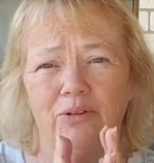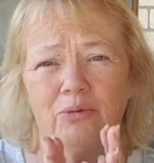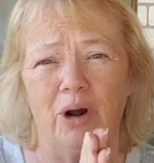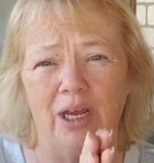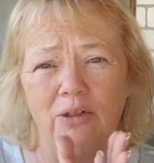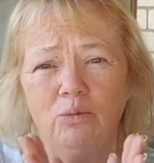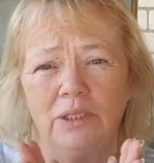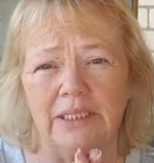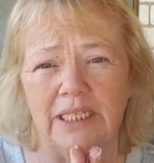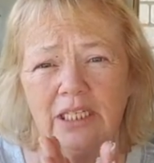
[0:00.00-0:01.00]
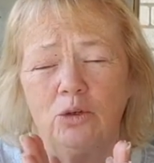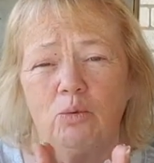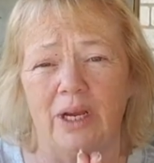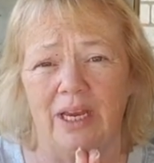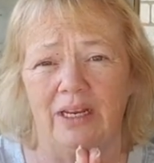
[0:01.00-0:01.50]
The rotten one's going to
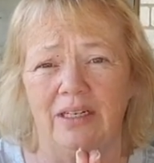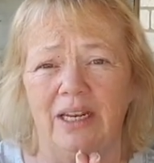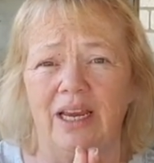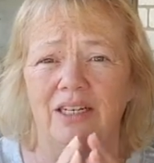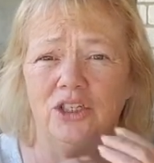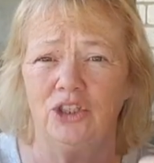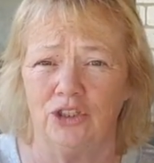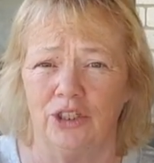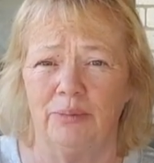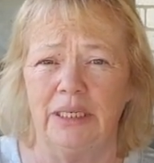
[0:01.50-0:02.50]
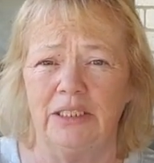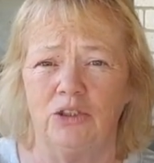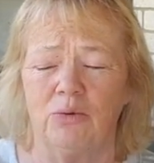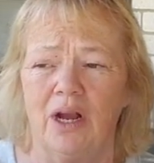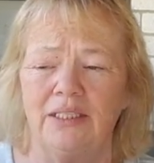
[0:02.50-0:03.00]
win, and you're going to begin
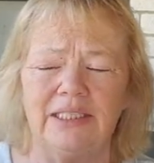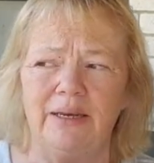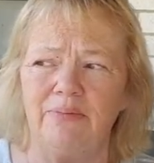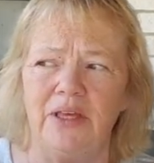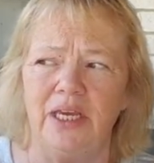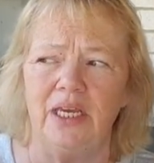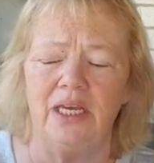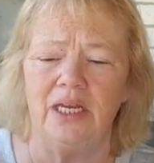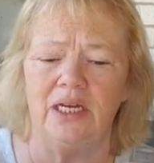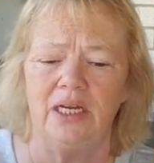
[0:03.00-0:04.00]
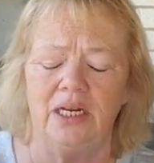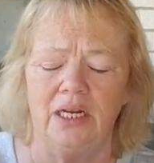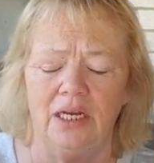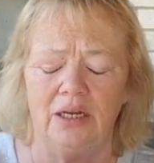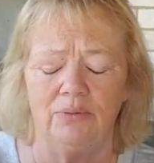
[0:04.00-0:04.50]
to rot. Same thing
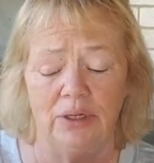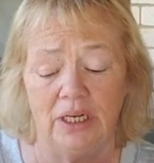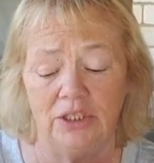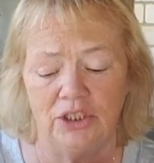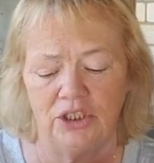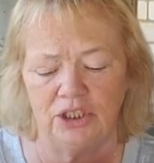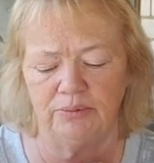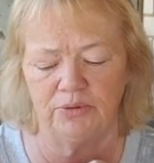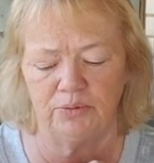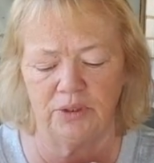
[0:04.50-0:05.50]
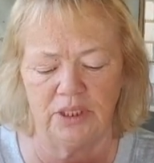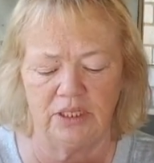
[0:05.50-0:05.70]
in relationships, really.